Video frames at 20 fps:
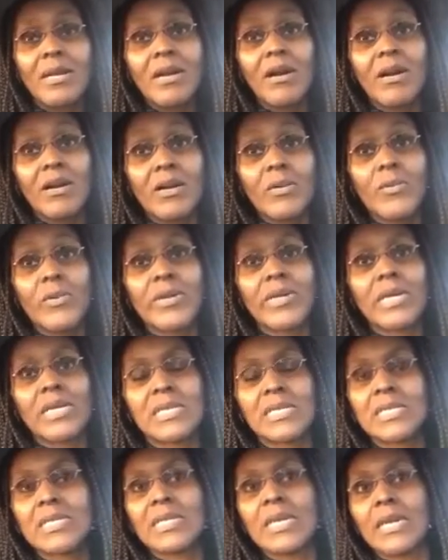are
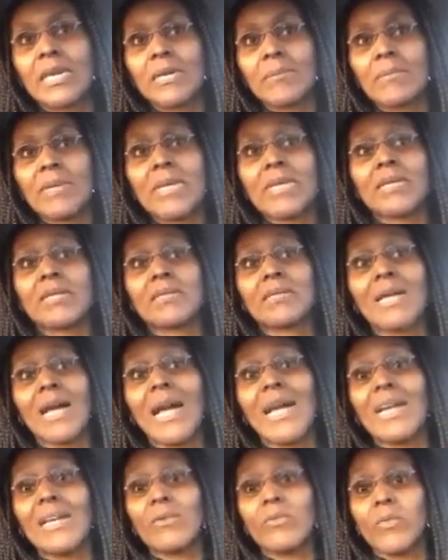working today because
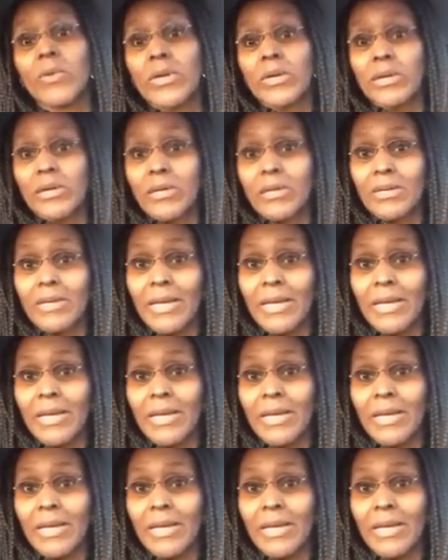I work